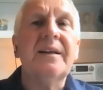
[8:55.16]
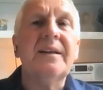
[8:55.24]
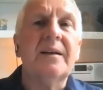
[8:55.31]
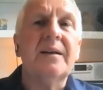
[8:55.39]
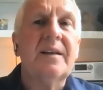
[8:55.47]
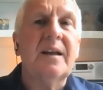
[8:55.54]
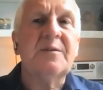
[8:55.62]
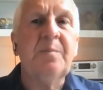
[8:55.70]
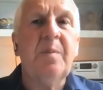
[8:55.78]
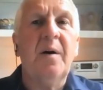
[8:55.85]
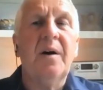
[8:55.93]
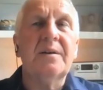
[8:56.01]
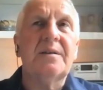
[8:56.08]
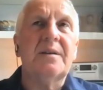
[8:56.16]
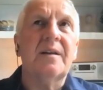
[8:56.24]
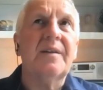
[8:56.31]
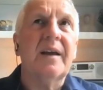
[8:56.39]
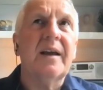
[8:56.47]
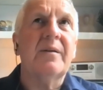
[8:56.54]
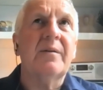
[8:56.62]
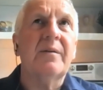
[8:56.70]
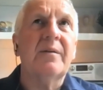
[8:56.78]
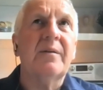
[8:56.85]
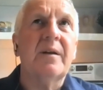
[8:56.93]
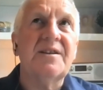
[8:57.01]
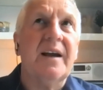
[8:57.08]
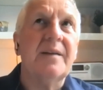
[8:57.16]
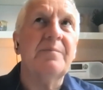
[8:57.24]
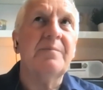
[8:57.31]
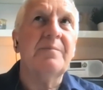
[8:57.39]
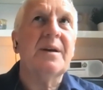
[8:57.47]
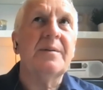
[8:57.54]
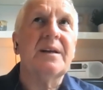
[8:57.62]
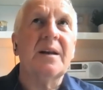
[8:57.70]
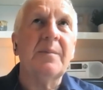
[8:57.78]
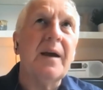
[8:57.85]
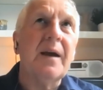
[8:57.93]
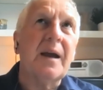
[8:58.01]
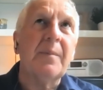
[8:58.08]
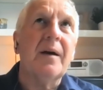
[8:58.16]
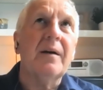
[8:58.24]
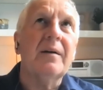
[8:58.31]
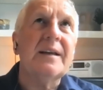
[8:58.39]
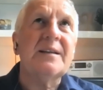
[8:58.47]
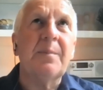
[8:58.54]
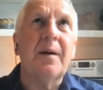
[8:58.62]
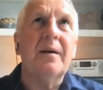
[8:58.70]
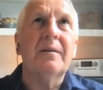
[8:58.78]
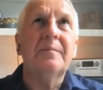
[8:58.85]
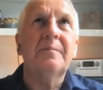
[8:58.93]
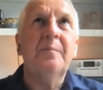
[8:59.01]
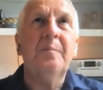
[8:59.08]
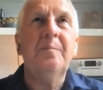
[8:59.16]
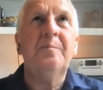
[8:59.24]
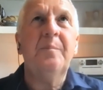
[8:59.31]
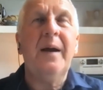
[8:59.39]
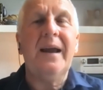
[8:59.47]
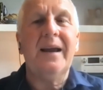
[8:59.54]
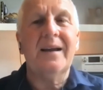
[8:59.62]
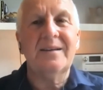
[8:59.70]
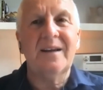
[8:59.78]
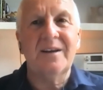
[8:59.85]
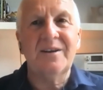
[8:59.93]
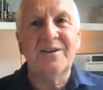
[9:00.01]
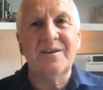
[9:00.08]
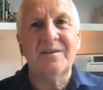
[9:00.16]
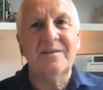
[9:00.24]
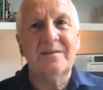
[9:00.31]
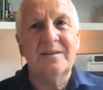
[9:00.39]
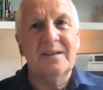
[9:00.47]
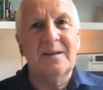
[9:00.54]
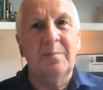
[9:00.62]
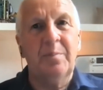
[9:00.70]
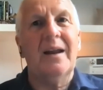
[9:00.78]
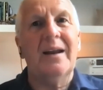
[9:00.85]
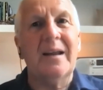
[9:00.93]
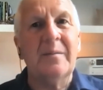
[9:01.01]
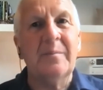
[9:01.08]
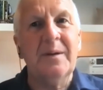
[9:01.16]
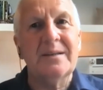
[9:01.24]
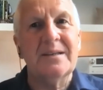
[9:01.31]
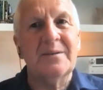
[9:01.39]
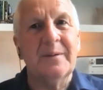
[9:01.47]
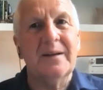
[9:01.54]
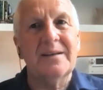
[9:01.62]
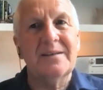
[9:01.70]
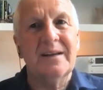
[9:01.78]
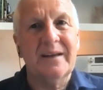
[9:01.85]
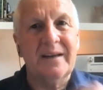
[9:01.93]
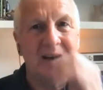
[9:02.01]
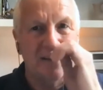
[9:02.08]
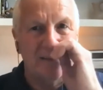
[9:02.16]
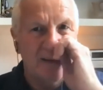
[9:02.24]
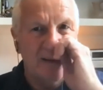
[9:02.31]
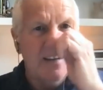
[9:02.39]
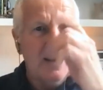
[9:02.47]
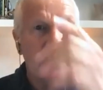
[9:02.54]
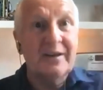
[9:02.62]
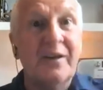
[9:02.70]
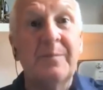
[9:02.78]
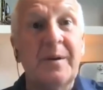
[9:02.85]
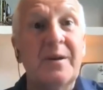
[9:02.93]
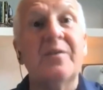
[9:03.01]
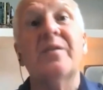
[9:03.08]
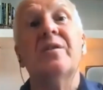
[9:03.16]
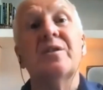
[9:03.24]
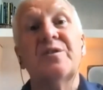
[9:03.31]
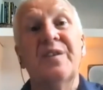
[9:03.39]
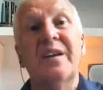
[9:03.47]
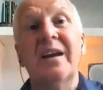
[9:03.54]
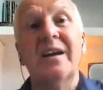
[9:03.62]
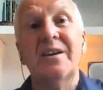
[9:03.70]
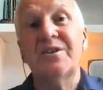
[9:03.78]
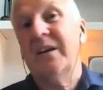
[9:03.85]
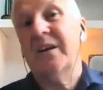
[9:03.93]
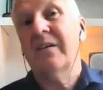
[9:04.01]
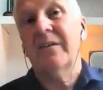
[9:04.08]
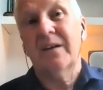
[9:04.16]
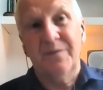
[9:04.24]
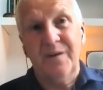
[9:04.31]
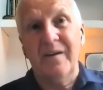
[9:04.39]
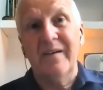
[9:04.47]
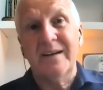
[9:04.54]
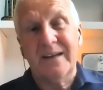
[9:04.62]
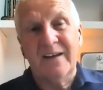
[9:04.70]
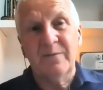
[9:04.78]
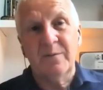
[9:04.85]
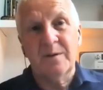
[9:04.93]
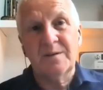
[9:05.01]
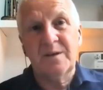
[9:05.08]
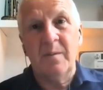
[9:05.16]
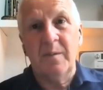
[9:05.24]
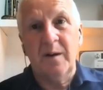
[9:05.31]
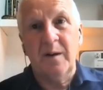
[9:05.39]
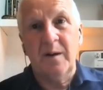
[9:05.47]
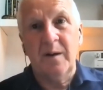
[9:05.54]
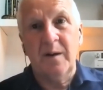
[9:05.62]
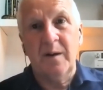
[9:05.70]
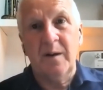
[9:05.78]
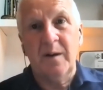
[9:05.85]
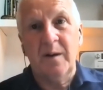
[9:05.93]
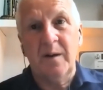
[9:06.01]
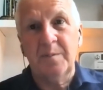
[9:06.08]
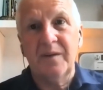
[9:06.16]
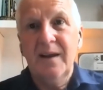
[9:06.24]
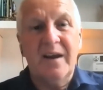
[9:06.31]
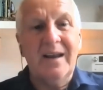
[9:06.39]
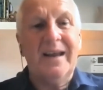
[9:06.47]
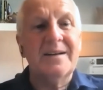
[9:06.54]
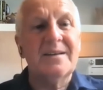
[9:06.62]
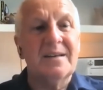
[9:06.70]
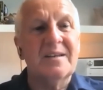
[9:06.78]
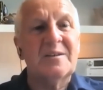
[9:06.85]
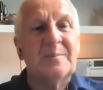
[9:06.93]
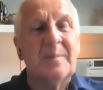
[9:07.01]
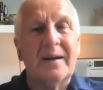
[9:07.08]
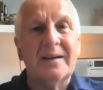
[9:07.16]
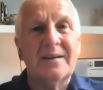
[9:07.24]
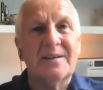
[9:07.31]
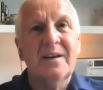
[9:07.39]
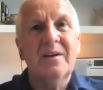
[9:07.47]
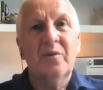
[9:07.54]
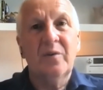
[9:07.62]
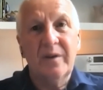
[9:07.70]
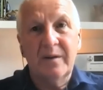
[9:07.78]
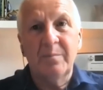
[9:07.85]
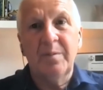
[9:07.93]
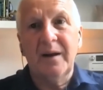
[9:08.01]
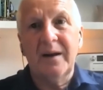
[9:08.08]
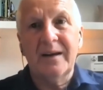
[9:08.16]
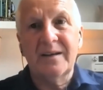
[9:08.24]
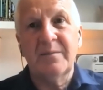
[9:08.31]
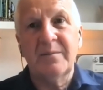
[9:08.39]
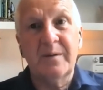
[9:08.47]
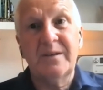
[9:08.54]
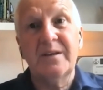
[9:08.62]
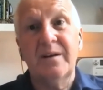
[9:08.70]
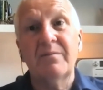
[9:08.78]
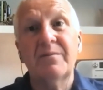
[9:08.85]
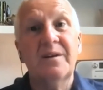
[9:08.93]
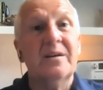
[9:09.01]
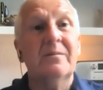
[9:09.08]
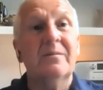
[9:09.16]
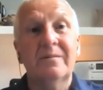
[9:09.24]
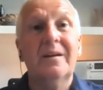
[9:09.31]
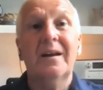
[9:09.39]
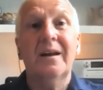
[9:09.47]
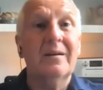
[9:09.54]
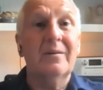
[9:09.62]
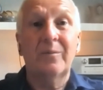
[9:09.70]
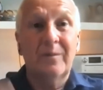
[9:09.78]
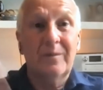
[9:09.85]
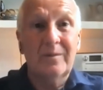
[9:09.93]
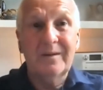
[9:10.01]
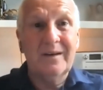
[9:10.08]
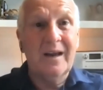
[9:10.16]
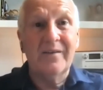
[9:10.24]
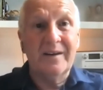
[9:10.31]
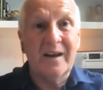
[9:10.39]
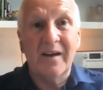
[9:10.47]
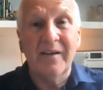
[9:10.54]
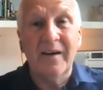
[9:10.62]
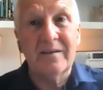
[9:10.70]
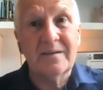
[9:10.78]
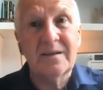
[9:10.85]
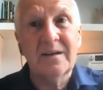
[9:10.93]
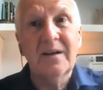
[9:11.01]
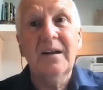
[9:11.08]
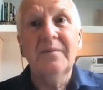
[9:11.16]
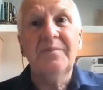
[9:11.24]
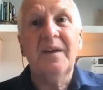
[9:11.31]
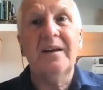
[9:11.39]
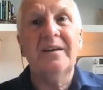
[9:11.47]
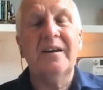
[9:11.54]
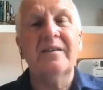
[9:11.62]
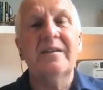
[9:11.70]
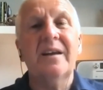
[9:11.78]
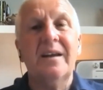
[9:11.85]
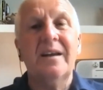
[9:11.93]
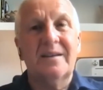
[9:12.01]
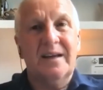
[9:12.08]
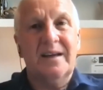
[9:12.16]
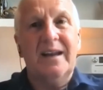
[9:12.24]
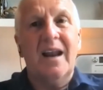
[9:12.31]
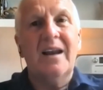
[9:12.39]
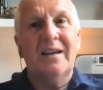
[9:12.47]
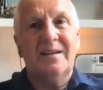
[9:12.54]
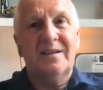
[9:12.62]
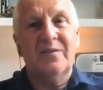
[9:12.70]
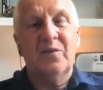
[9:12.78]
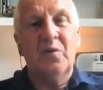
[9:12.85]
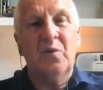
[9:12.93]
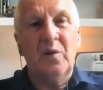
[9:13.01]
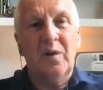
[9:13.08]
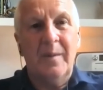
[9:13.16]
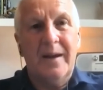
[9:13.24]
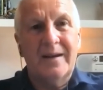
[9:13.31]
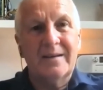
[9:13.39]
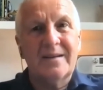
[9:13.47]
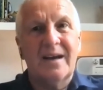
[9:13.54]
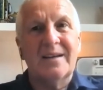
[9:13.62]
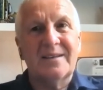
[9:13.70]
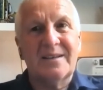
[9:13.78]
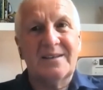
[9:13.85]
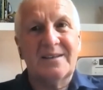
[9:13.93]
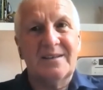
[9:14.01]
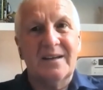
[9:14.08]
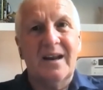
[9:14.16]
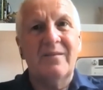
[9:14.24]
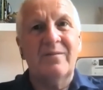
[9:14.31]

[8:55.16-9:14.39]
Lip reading: that's part of the thing. But the second point I was going to make about paying attention to the planning bit as well, isn't it? And been doing yours for years, so you've got a fair idea of what's coming up. But if you're getting into the space, or you're planning something which you don't do, year in, year out, then you need to get a list of all the main tasks and then